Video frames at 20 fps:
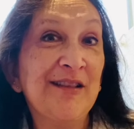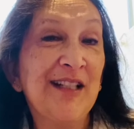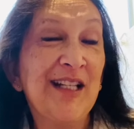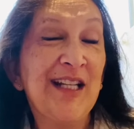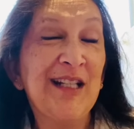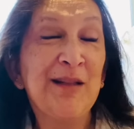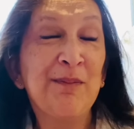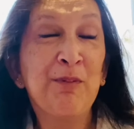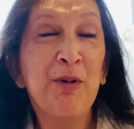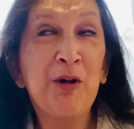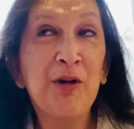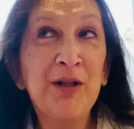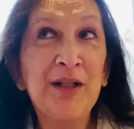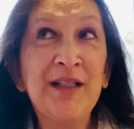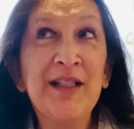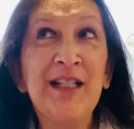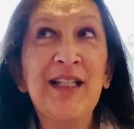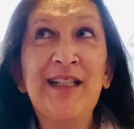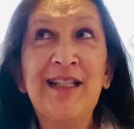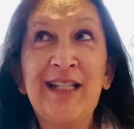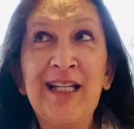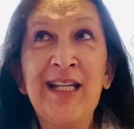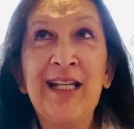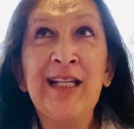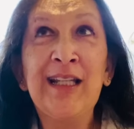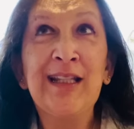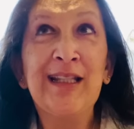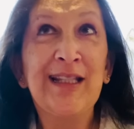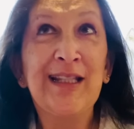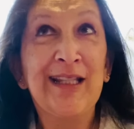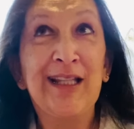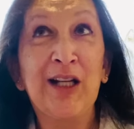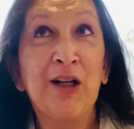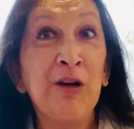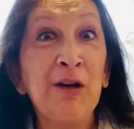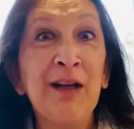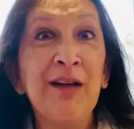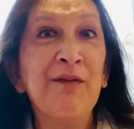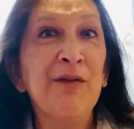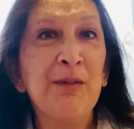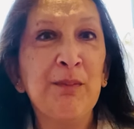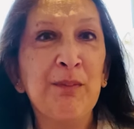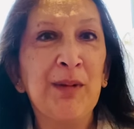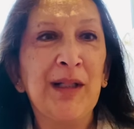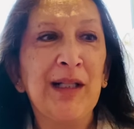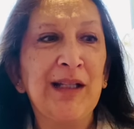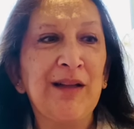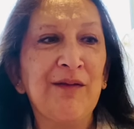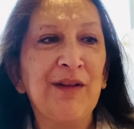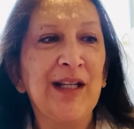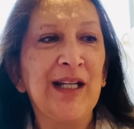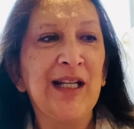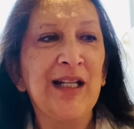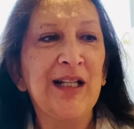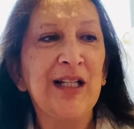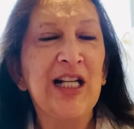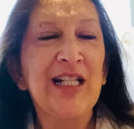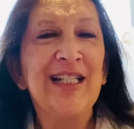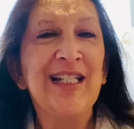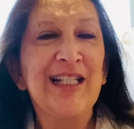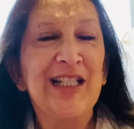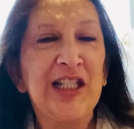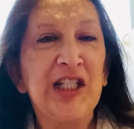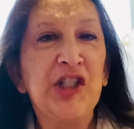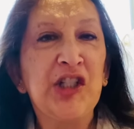It's part of the thing. They're even believing it because it's a